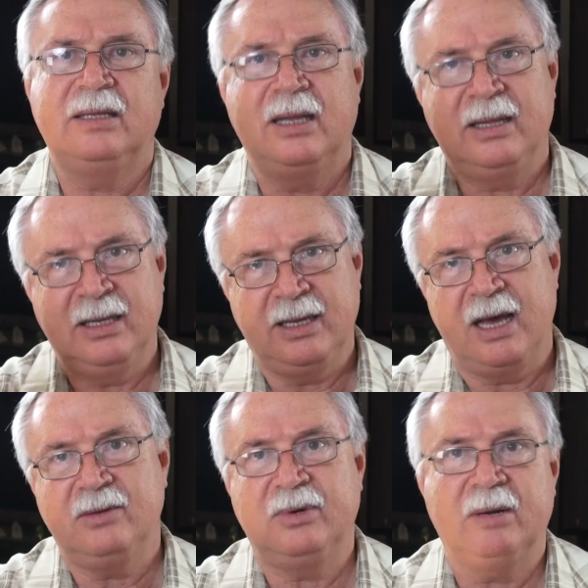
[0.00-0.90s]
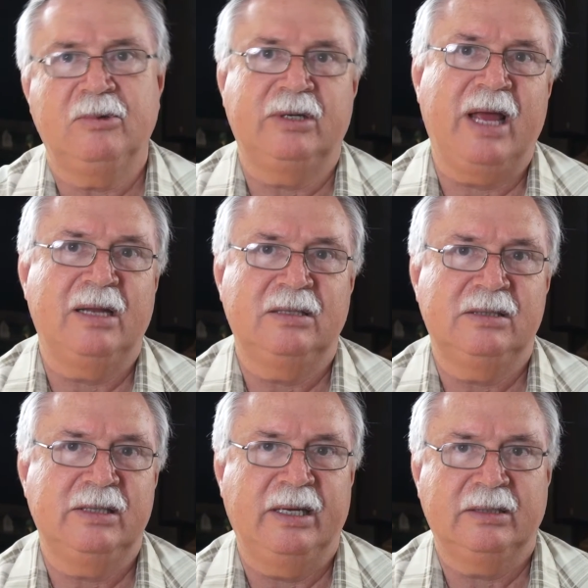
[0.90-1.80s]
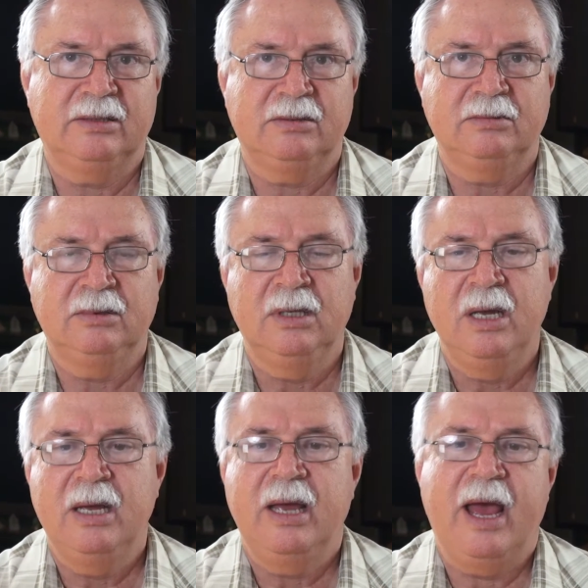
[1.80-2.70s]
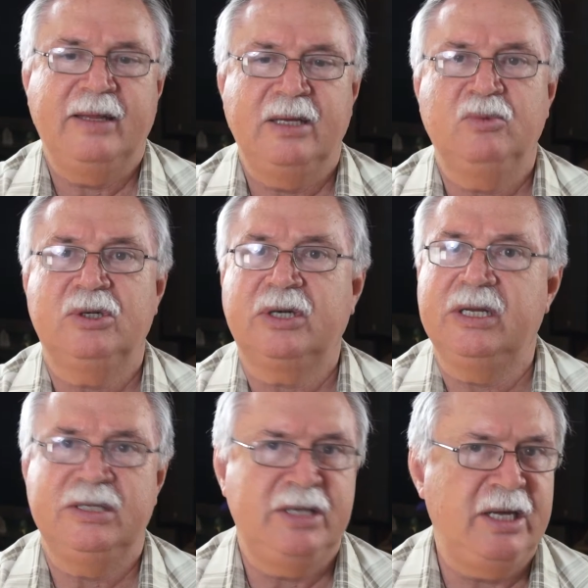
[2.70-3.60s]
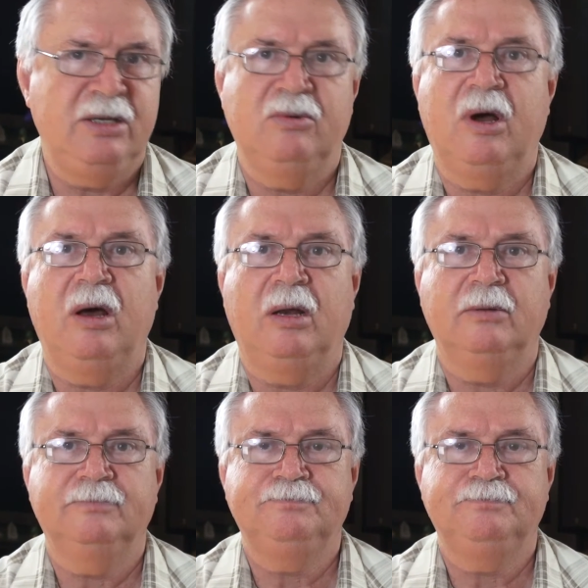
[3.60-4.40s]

then the other one I'm going to count to six. And then we'll continue on.